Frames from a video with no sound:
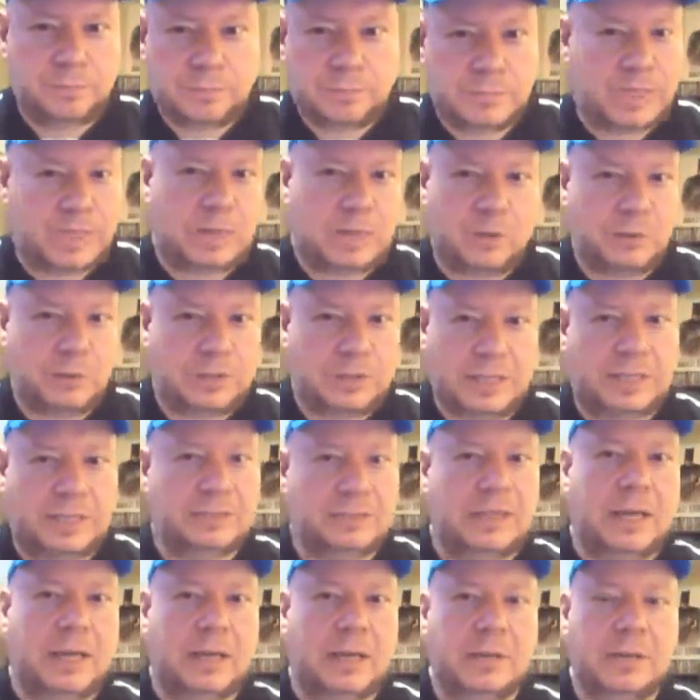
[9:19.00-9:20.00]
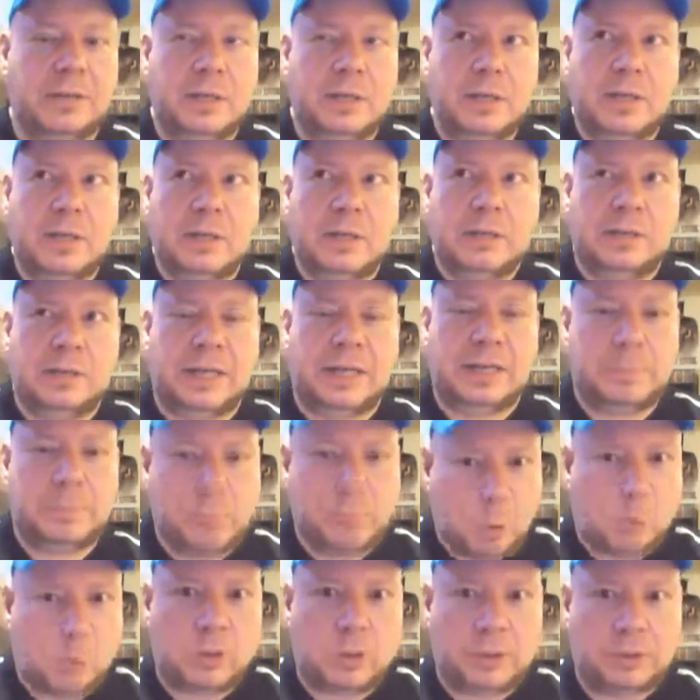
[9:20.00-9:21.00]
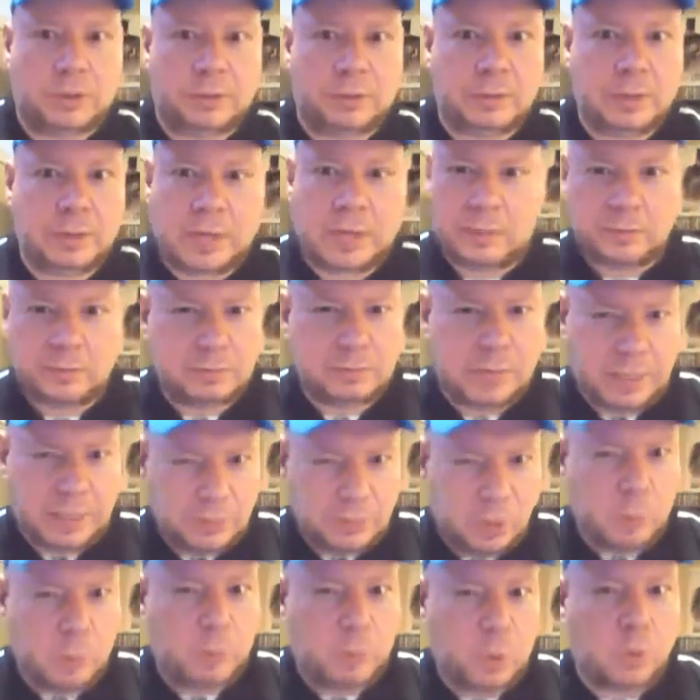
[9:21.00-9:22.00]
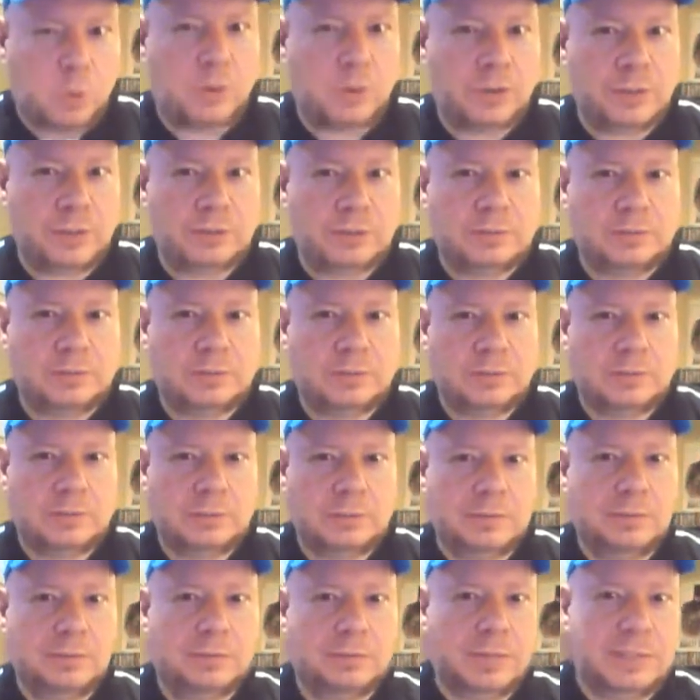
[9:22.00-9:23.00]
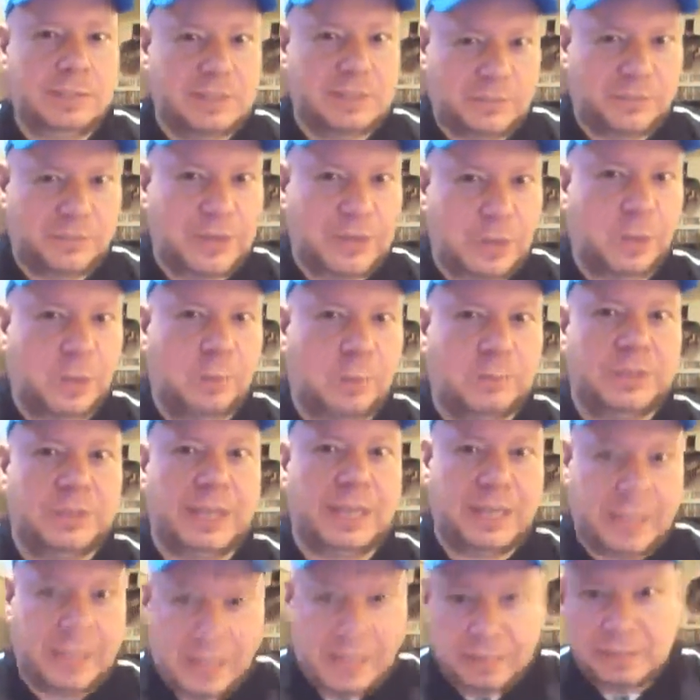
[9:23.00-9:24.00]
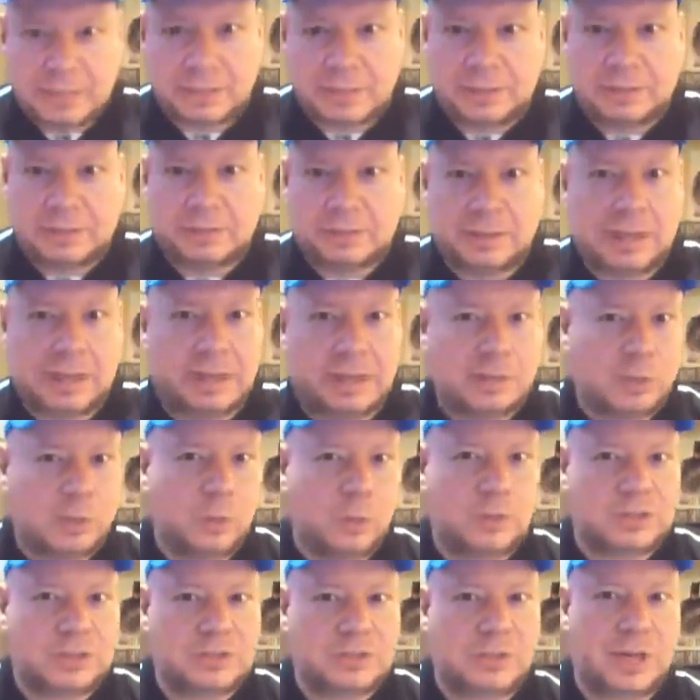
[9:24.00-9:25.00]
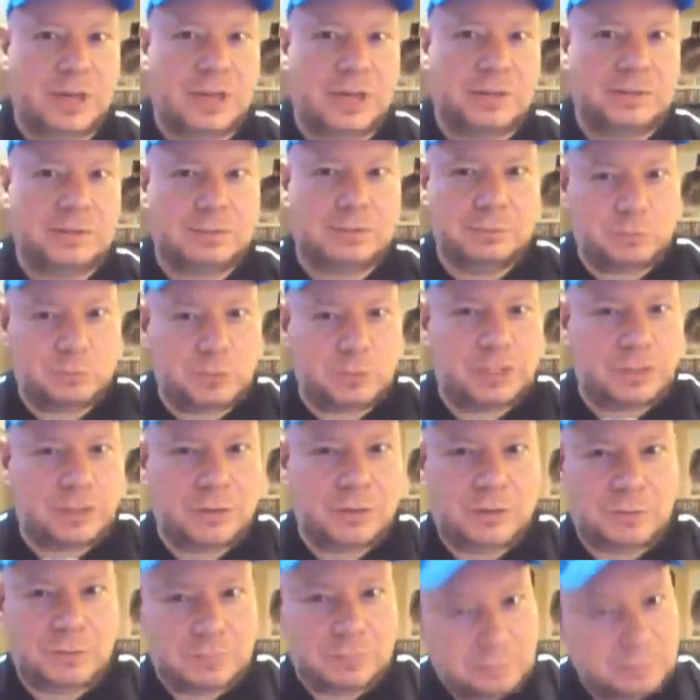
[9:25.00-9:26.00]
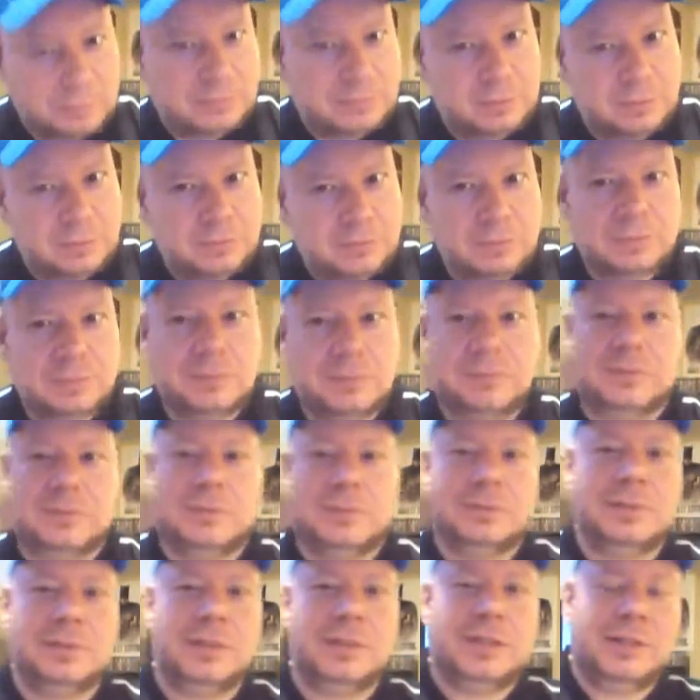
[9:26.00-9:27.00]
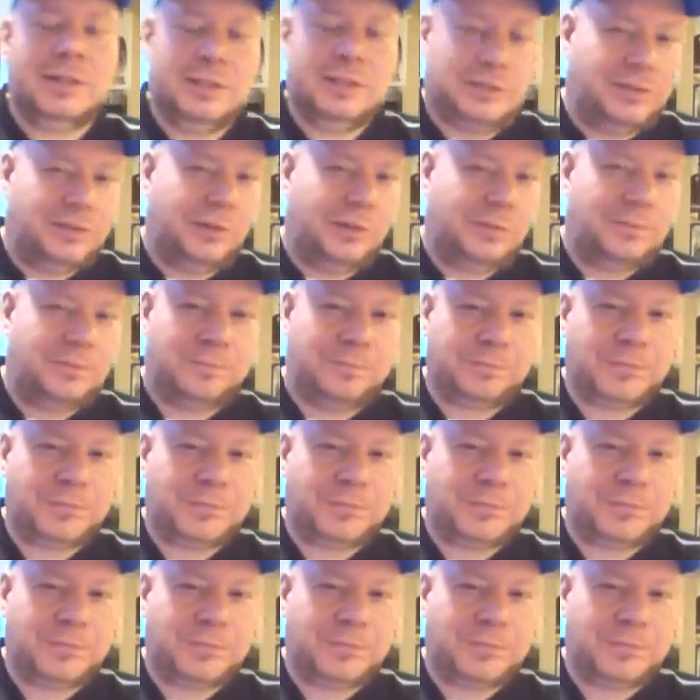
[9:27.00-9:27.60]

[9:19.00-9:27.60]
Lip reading: I don't get that. Like porn, I know porn is filmed and edited. I know it's not real. So,